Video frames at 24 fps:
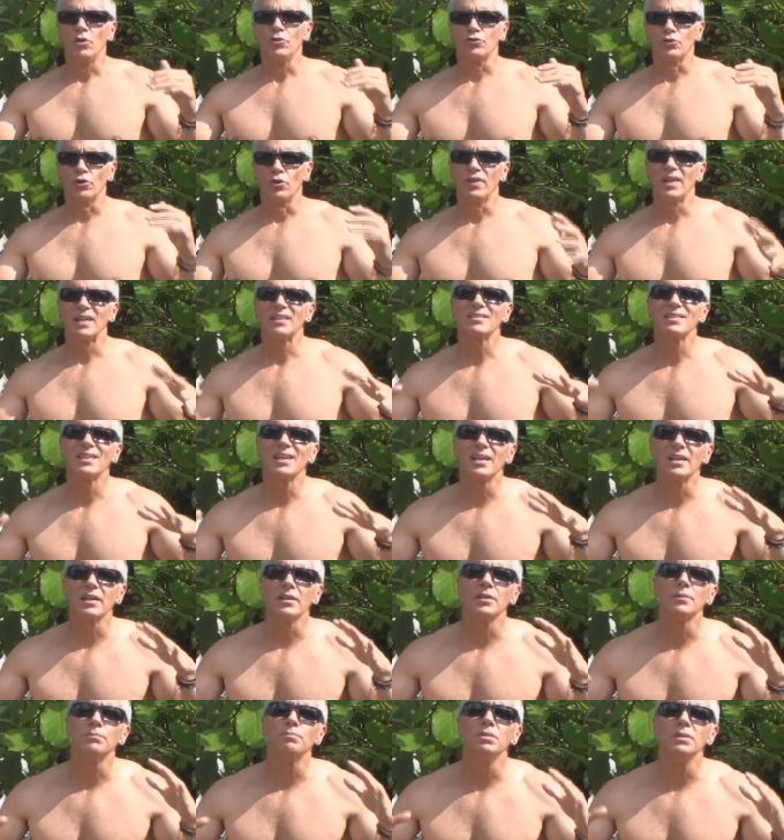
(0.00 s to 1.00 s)
So that's
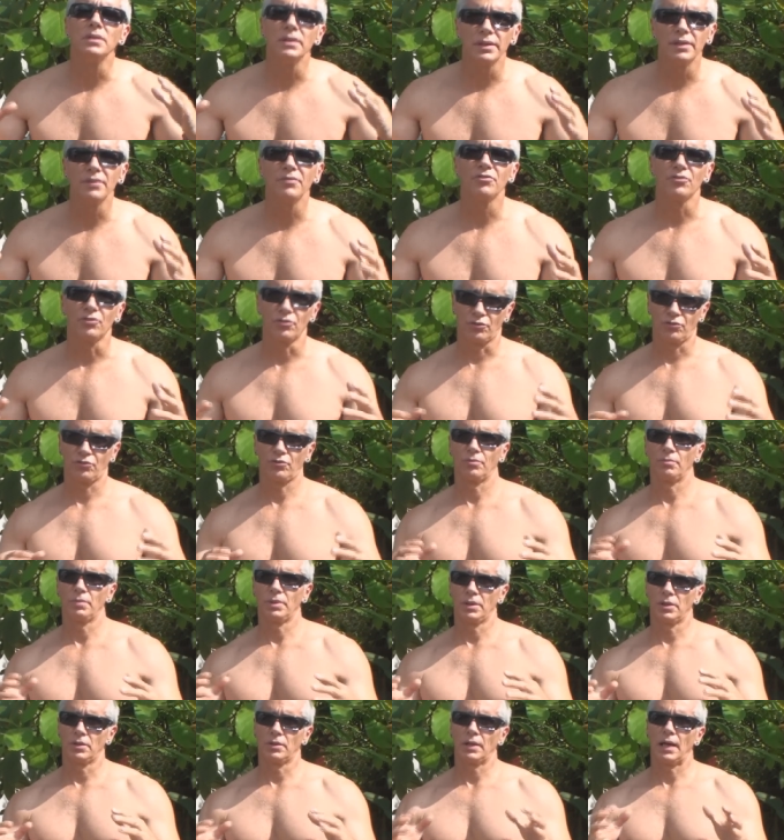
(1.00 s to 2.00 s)
kind of the belief
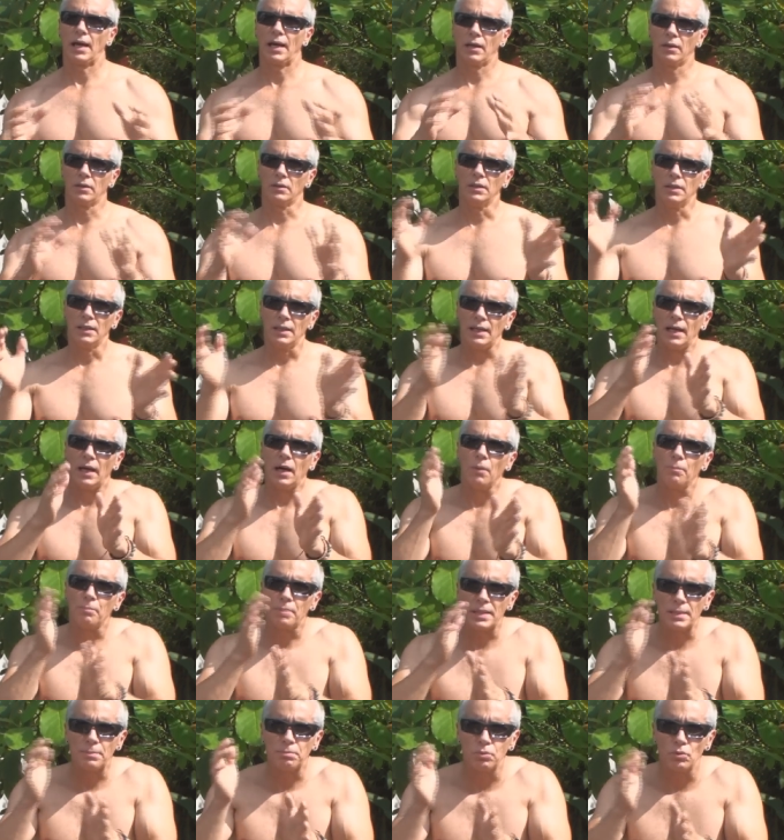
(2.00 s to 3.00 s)
system here, how, how
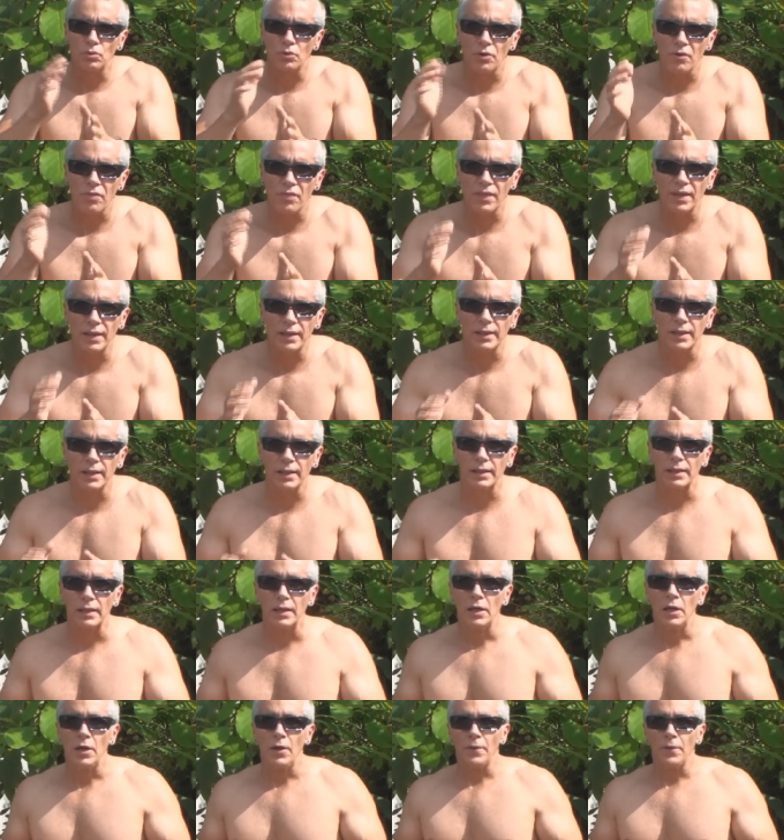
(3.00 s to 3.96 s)
people are thinking.